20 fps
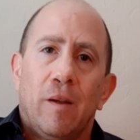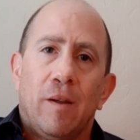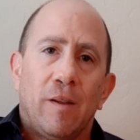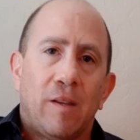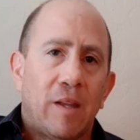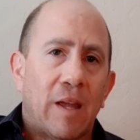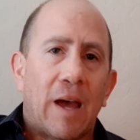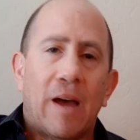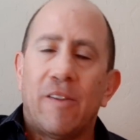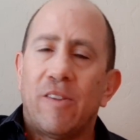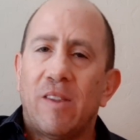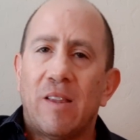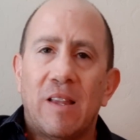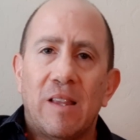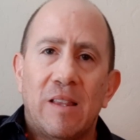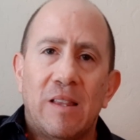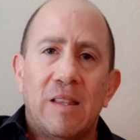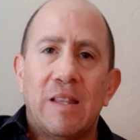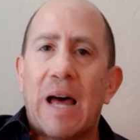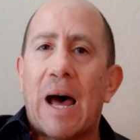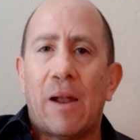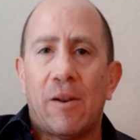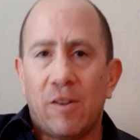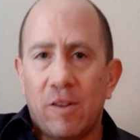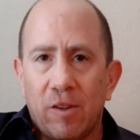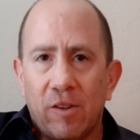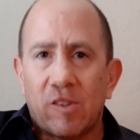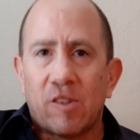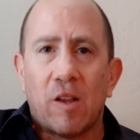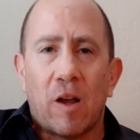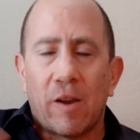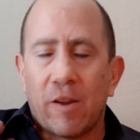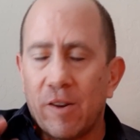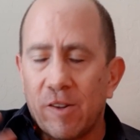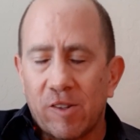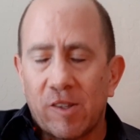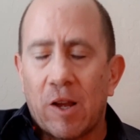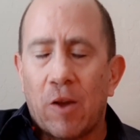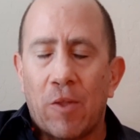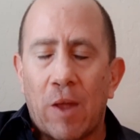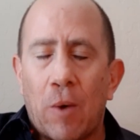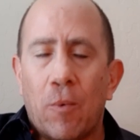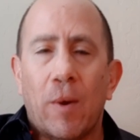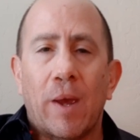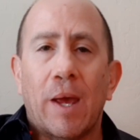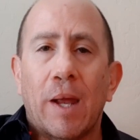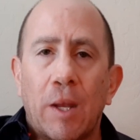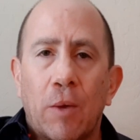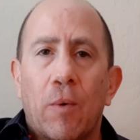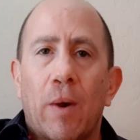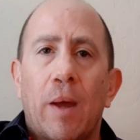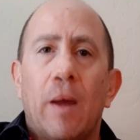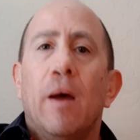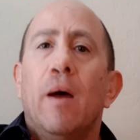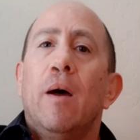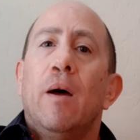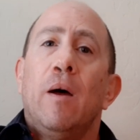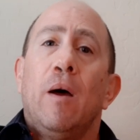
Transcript: Yeah, that is not going to sound that way anyway.